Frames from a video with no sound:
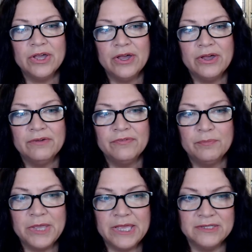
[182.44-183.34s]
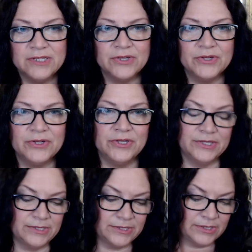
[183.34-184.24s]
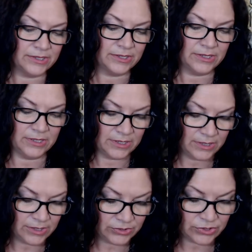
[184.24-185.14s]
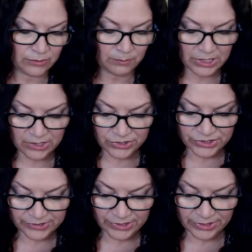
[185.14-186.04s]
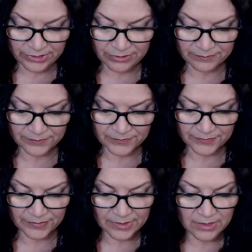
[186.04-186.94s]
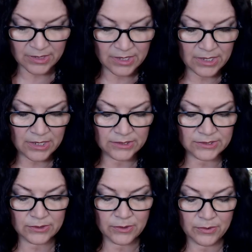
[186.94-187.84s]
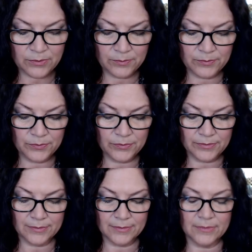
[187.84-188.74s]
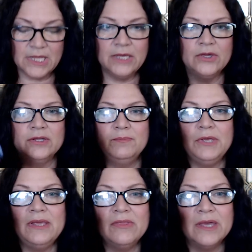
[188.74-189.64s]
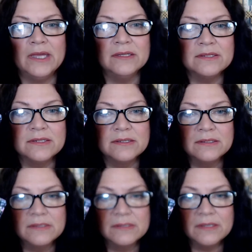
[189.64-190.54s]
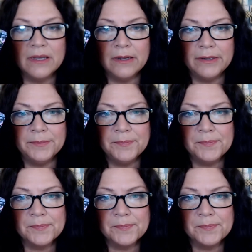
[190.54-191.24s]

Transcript: of Pentacles, two pages here. So it could be that um,